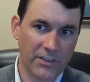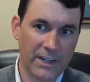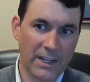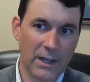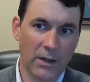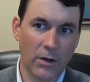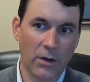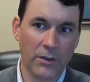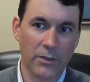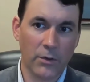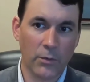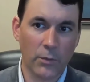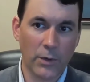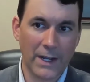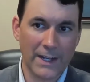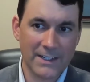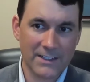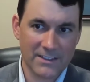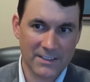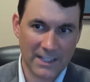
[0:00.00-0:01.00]
Now, on the
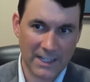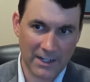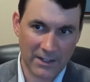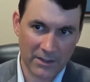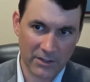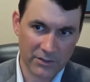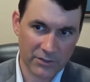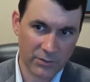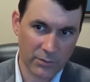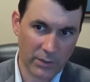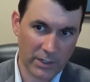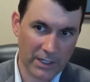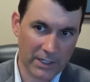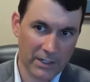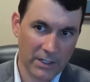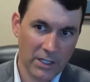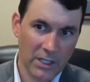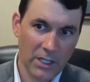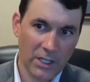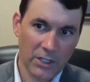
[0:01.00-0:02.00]
right side of the
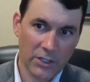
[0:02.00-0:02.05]
screen,